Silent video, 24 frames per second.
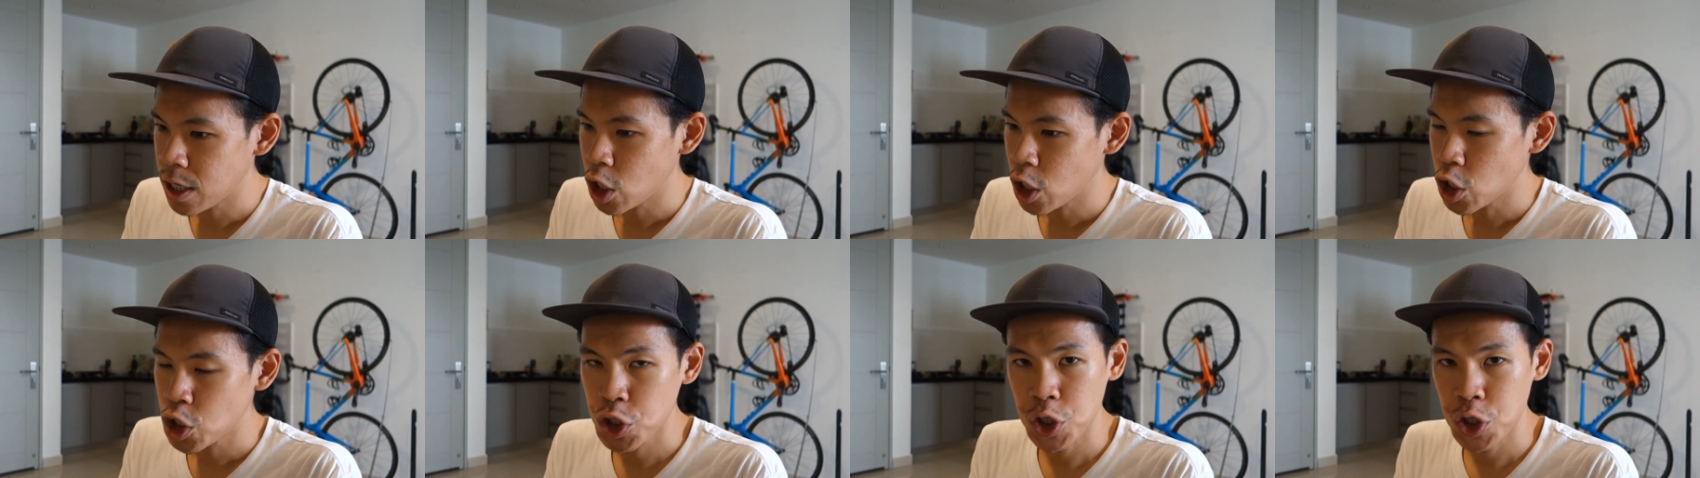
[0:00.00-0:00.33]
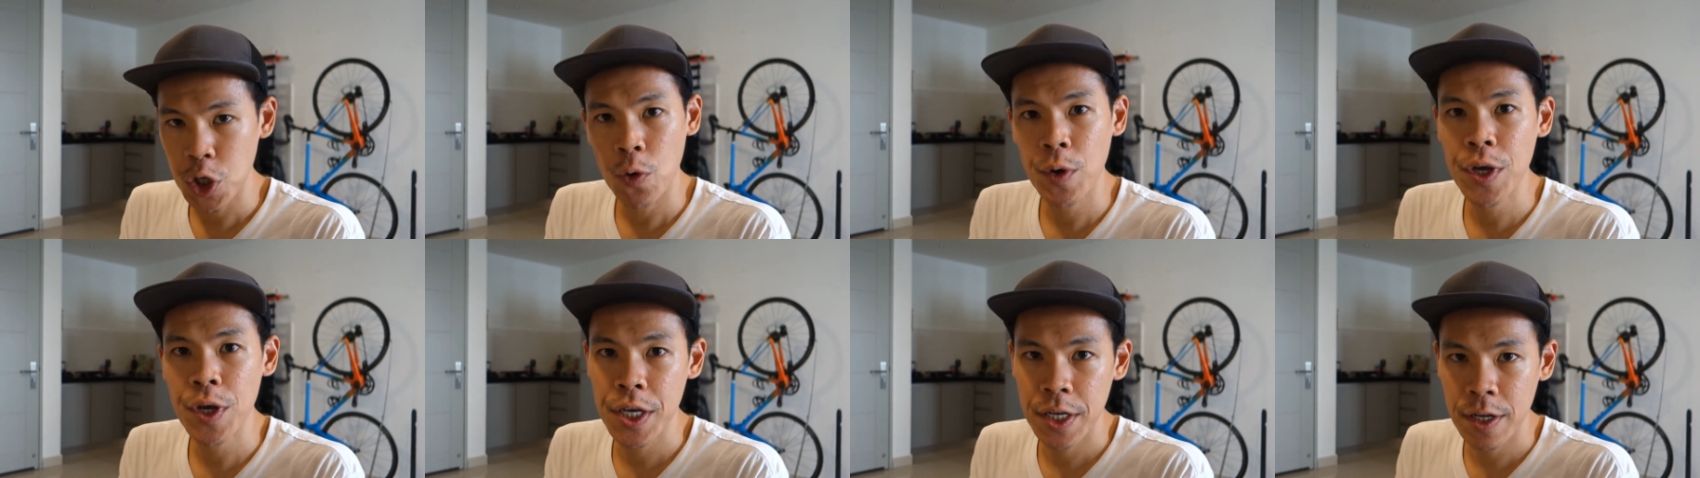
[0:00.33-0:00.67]

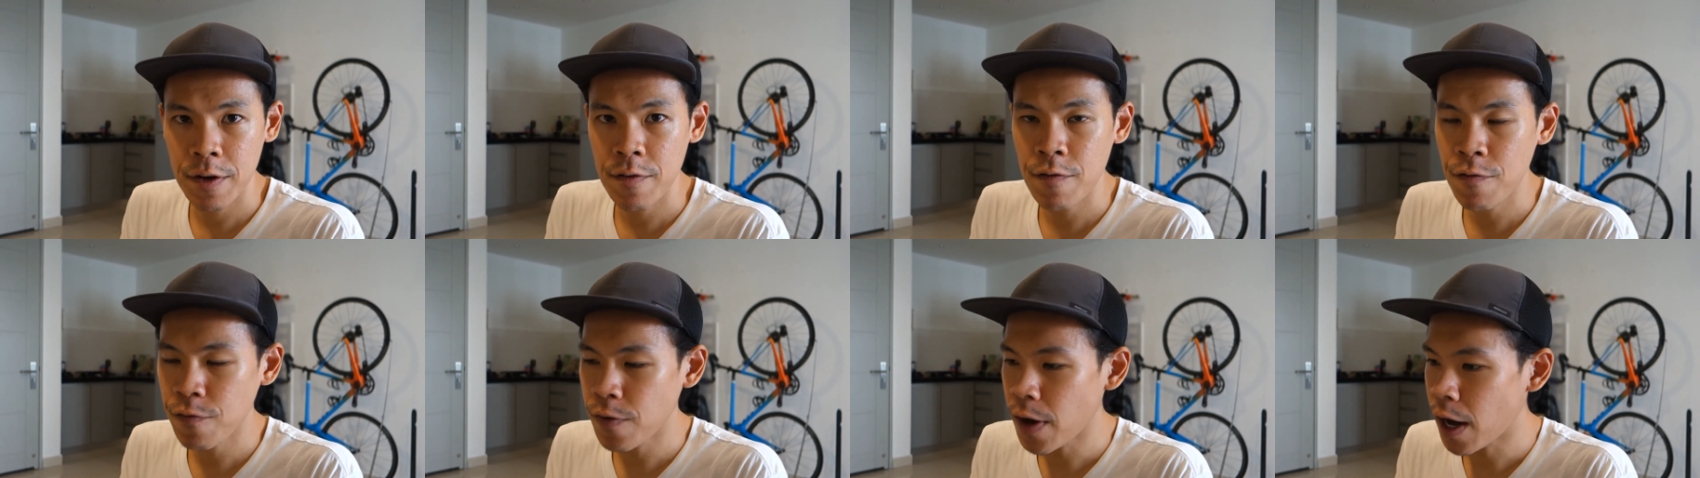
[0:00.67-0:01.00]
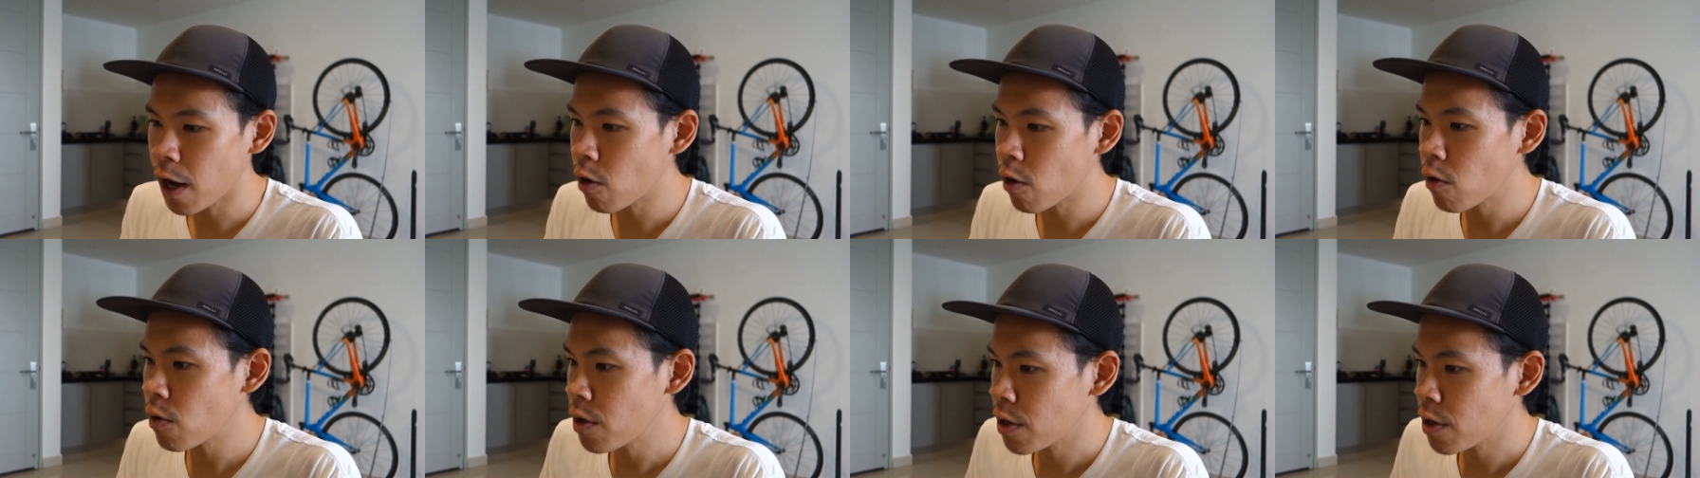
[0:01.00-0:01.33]
show hidden
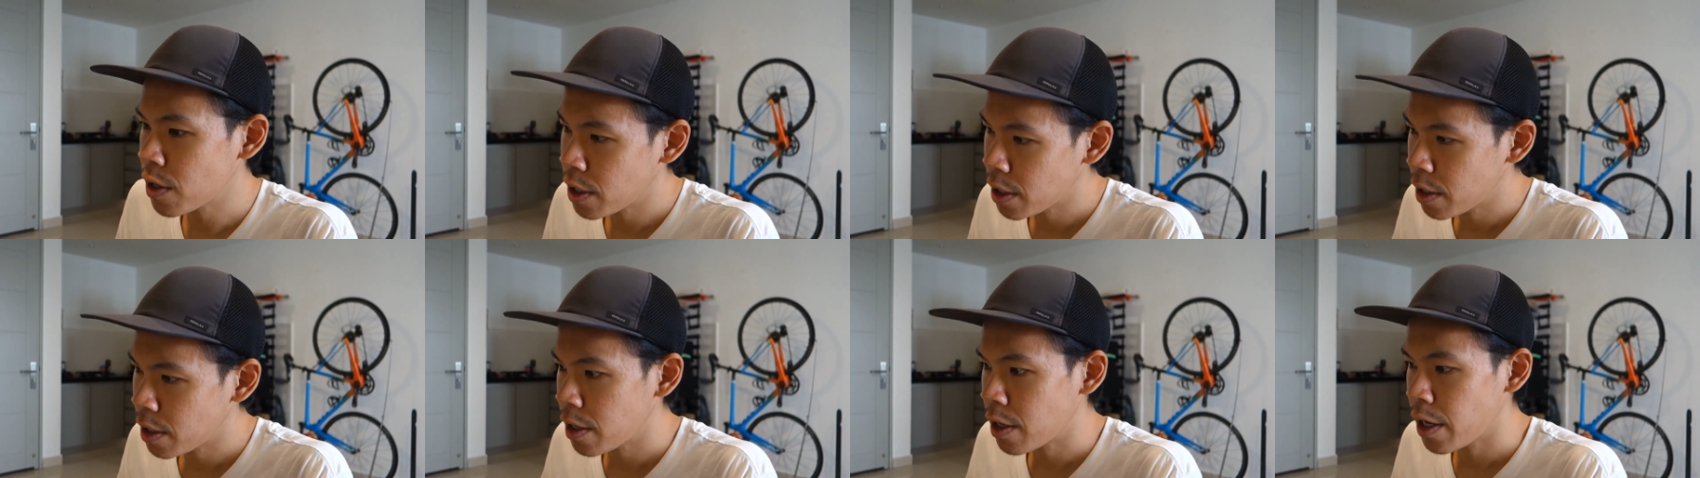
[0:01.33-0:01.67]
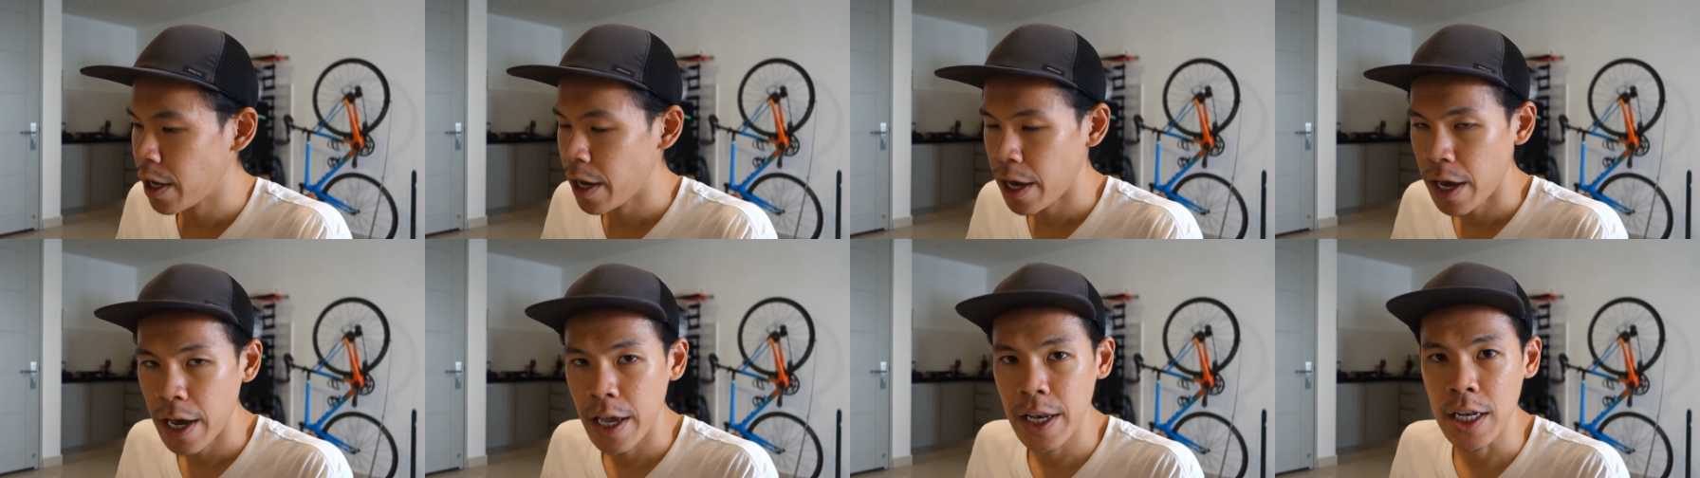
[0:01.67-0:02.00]
file
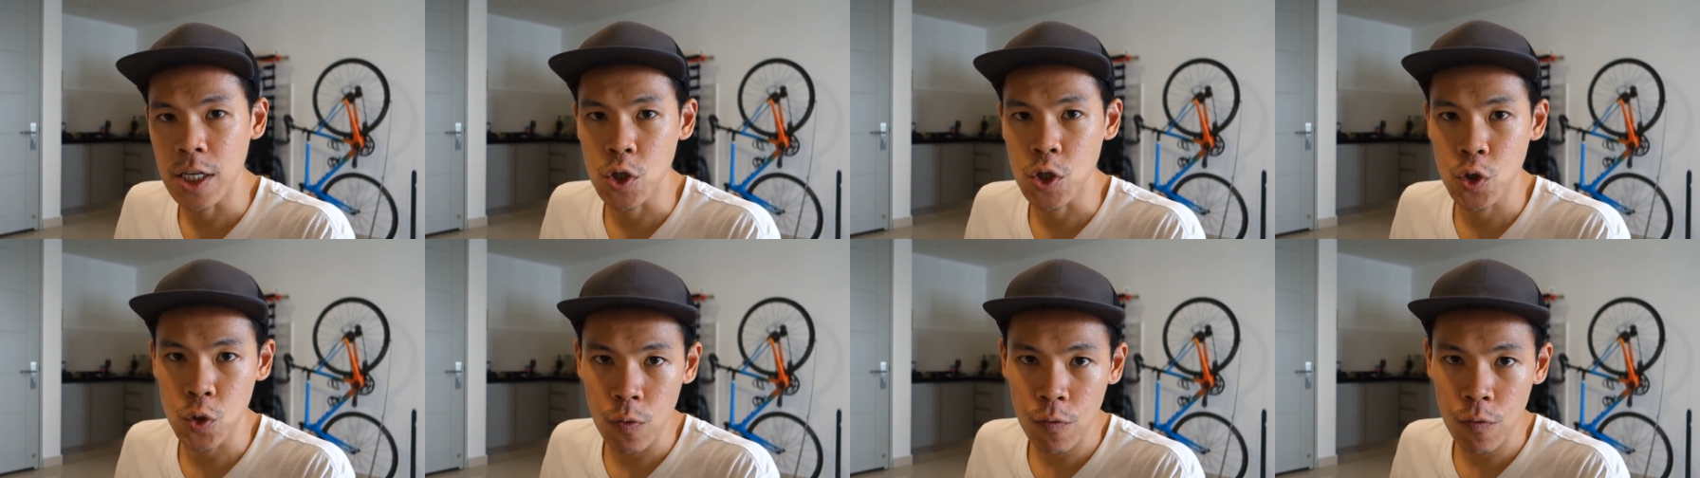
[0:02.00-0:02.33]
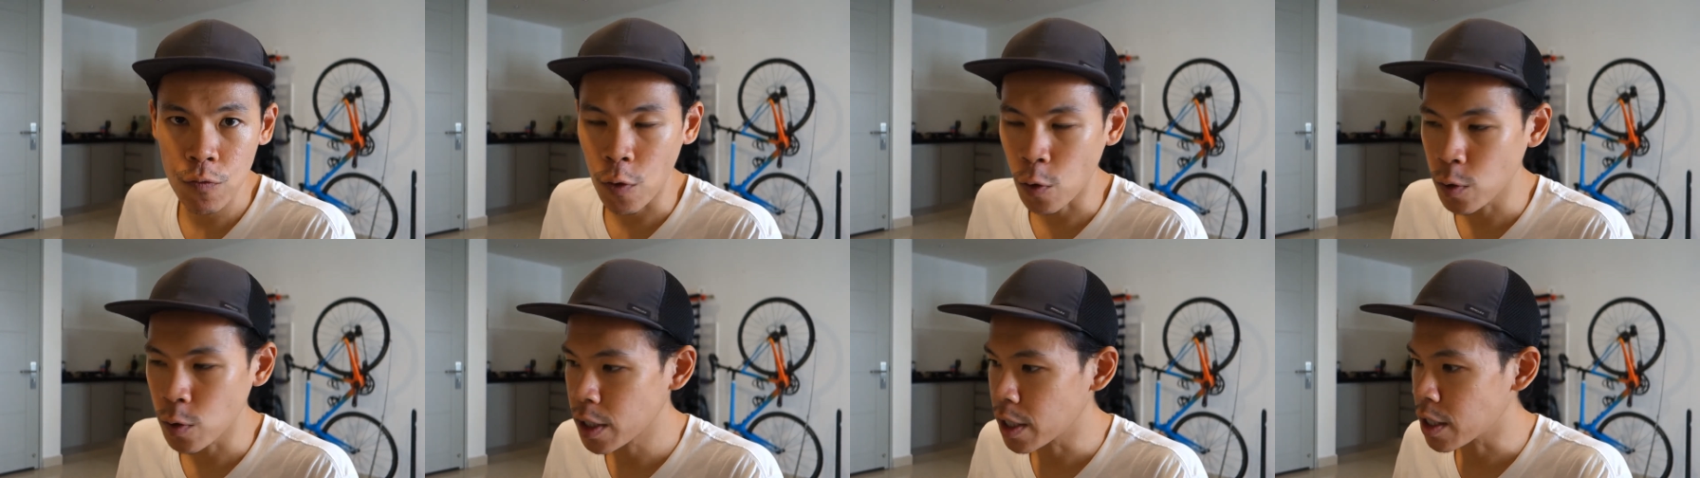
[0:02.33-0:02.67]
in the Zoom
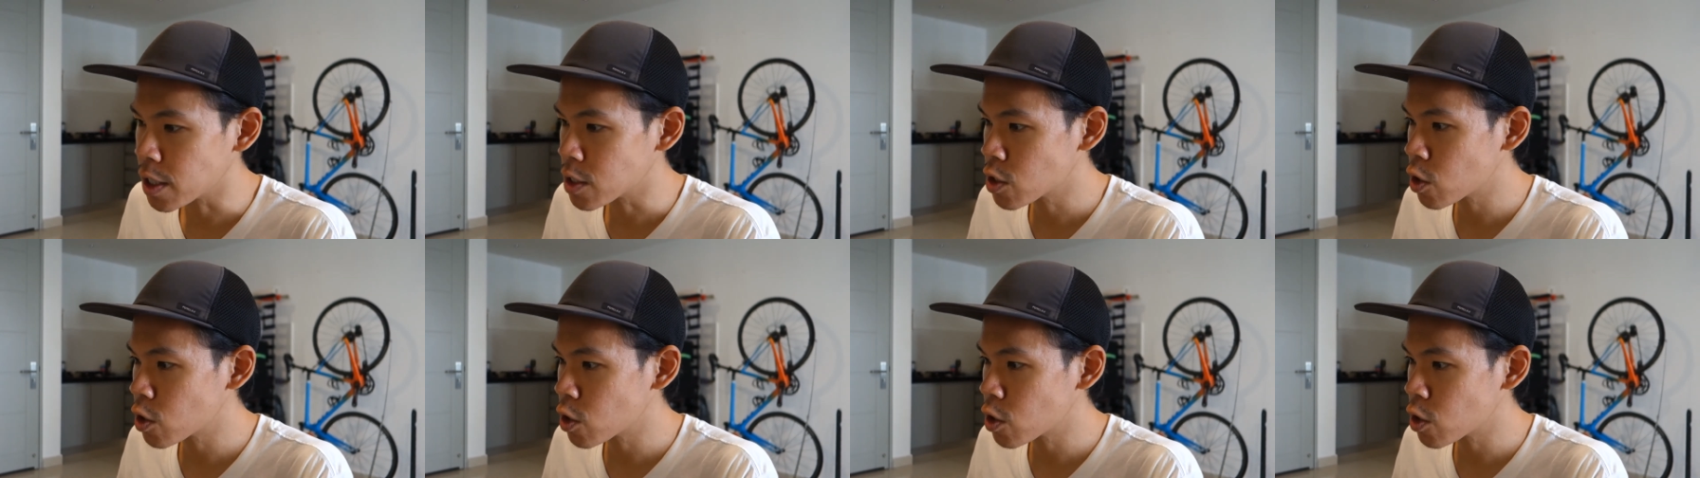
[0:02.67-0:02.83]
folder.